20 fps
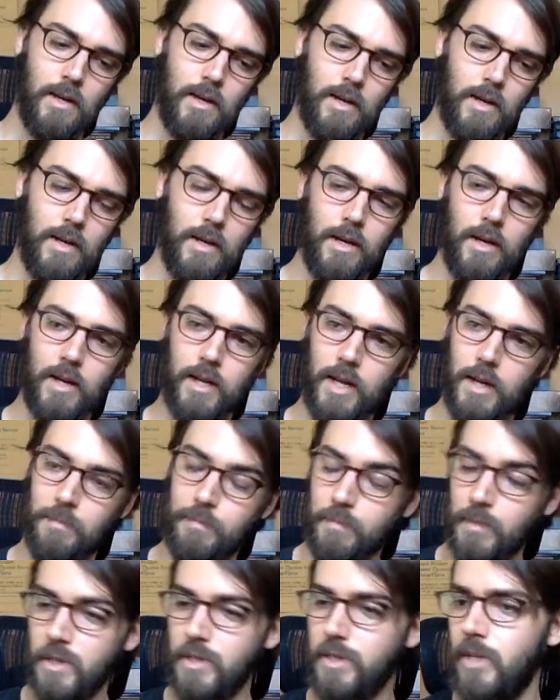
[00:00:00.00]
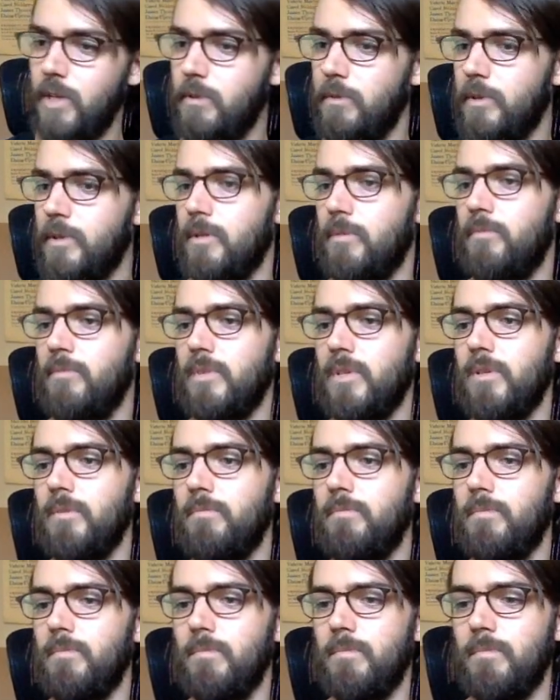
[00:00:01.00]
And I'm continuing to
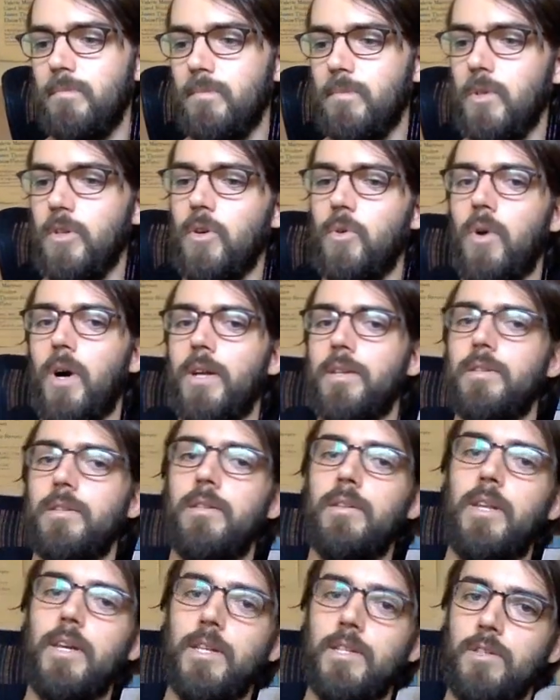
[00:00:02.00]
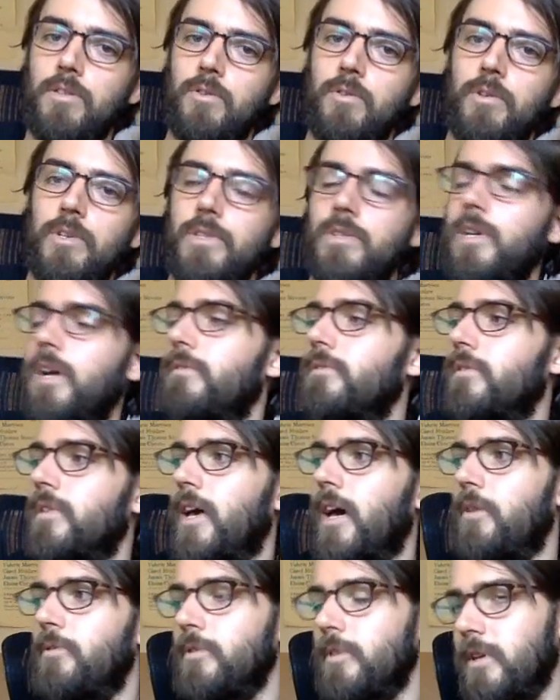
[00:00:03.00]
go on to the next chorus after
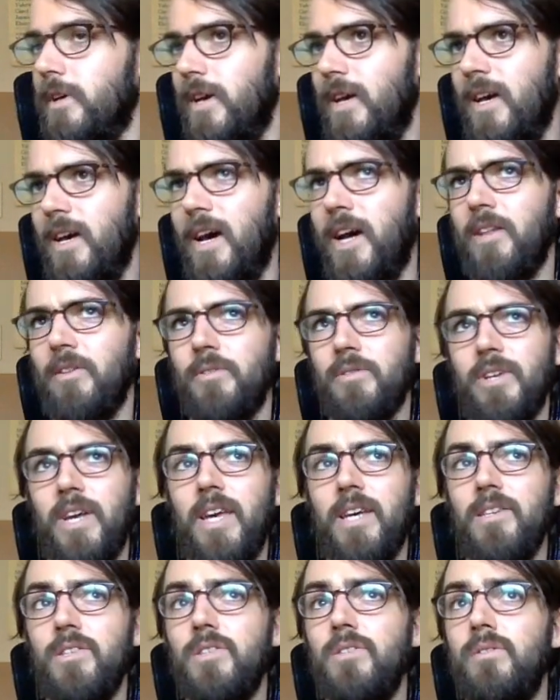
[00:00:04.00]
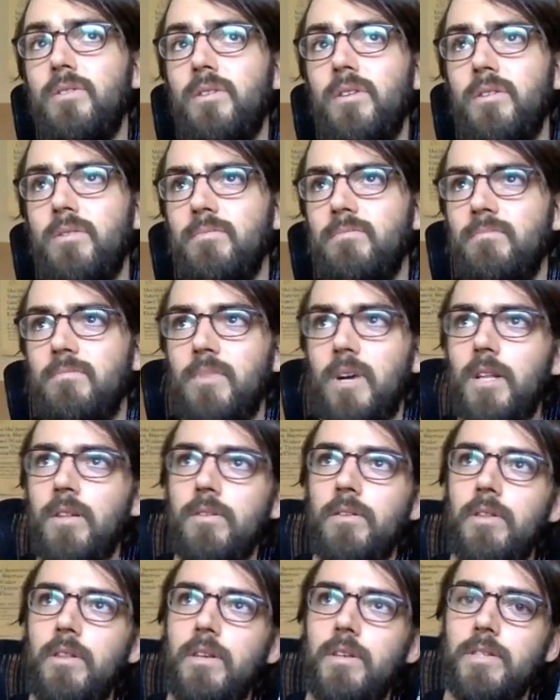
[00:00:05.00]
that one. I learned Hank's solo. I
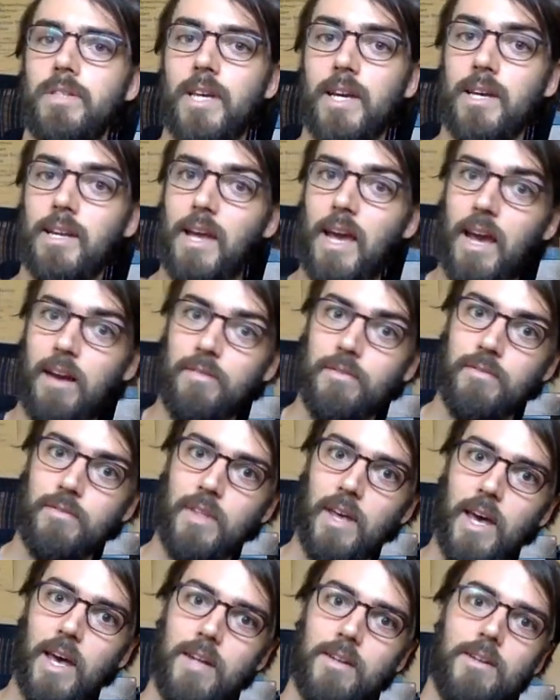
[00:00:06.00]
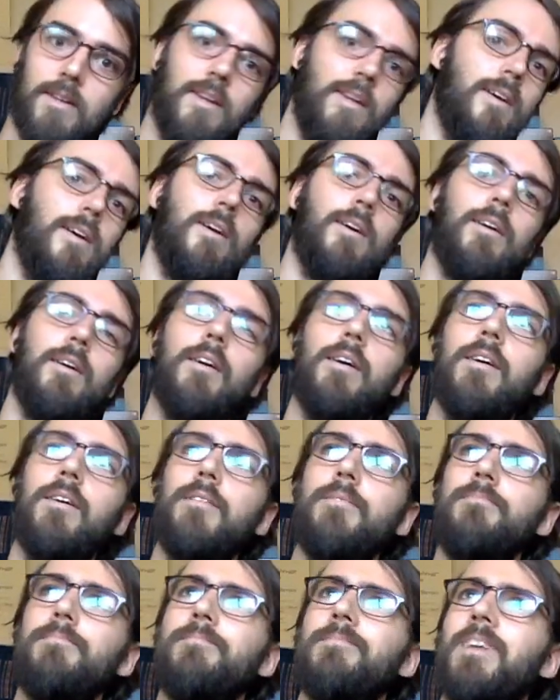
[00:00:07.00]
learned the second half of that.
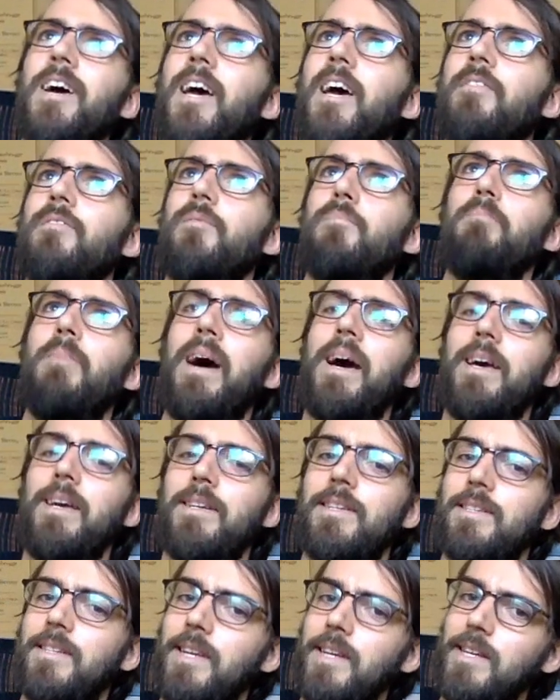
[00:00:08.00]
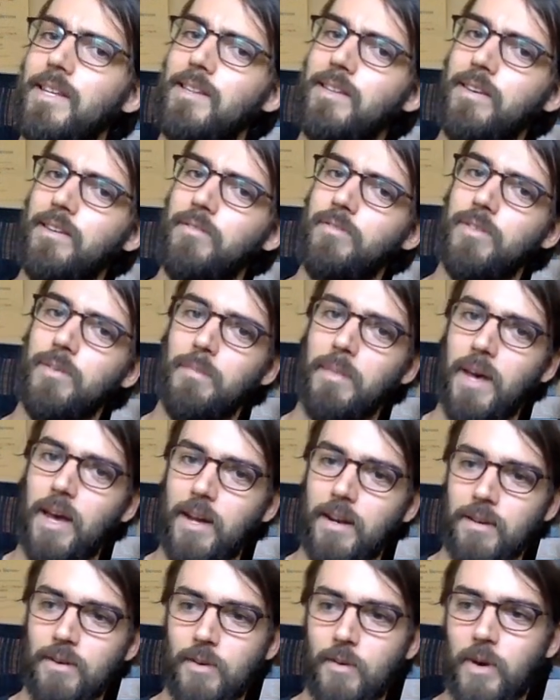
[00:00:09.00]
I haven't mined anything from
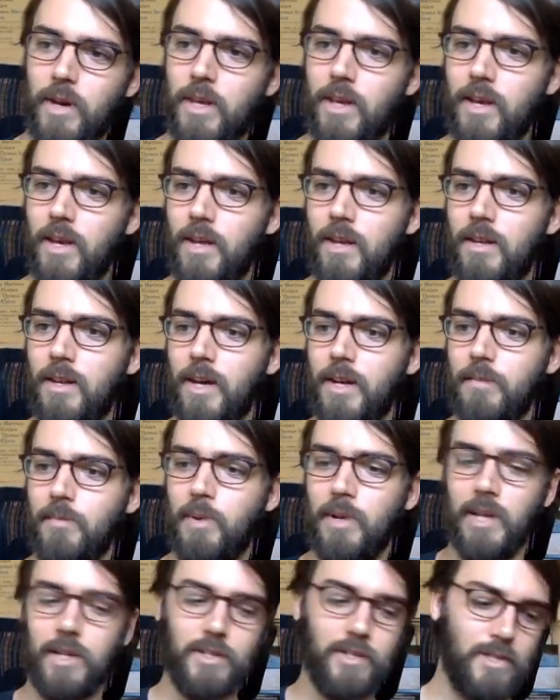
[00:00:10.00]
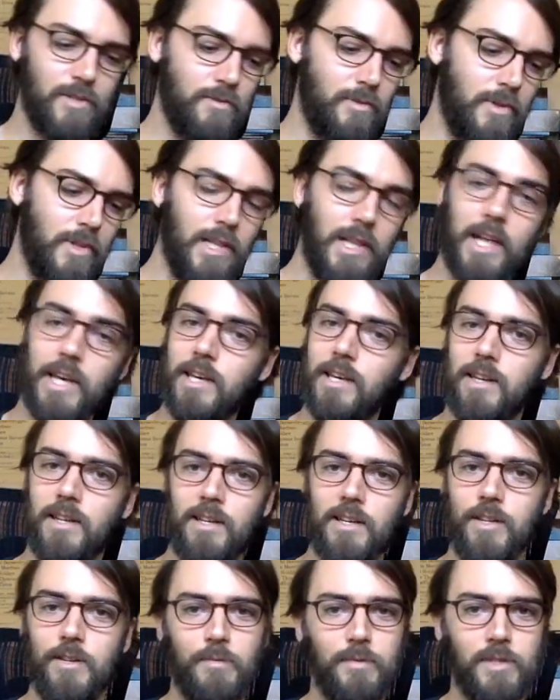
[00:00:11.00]
that quite yet, but I just really like it,
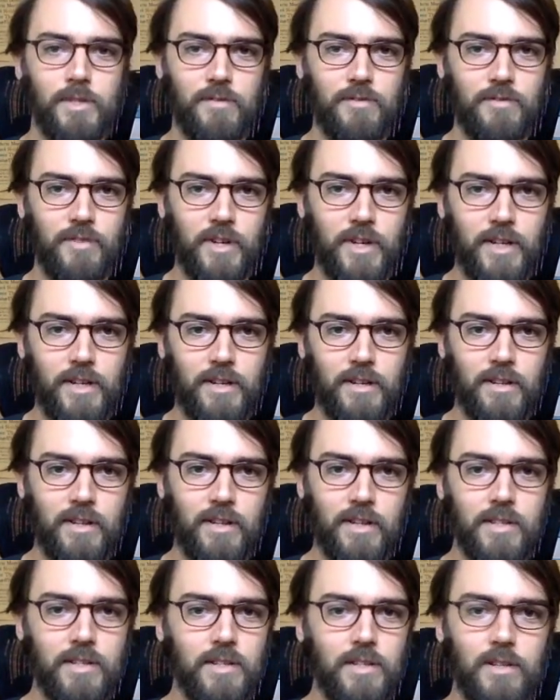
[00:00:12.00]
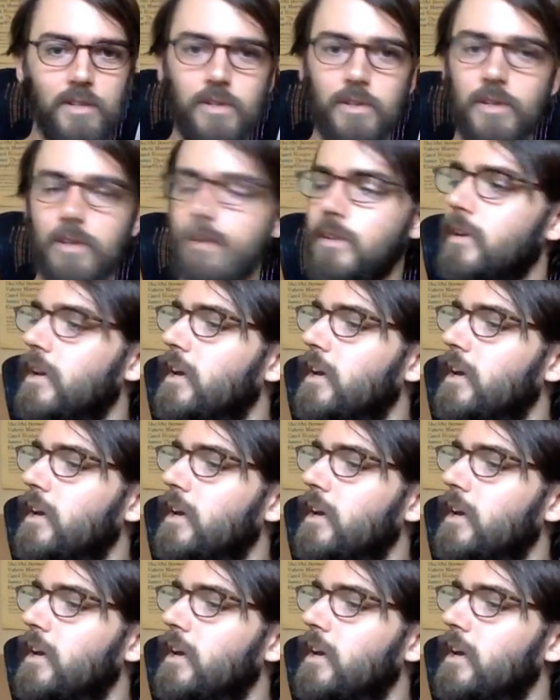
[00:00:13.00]
and it was a fun thing to learn.